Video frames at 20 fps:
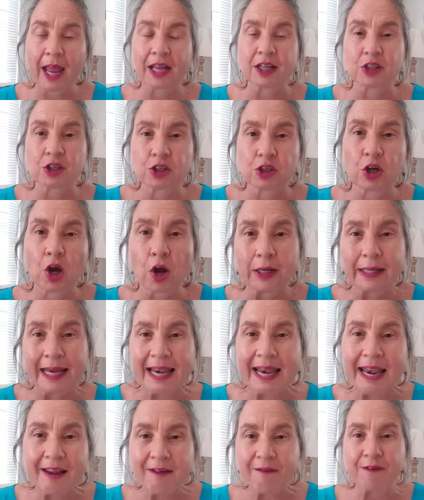and start
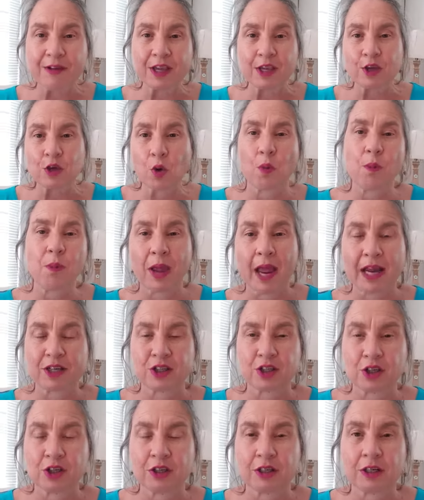living your
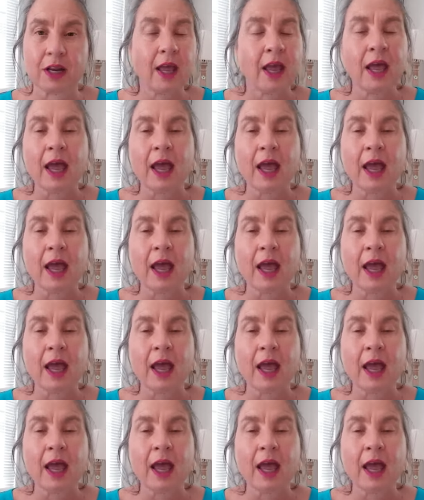passion?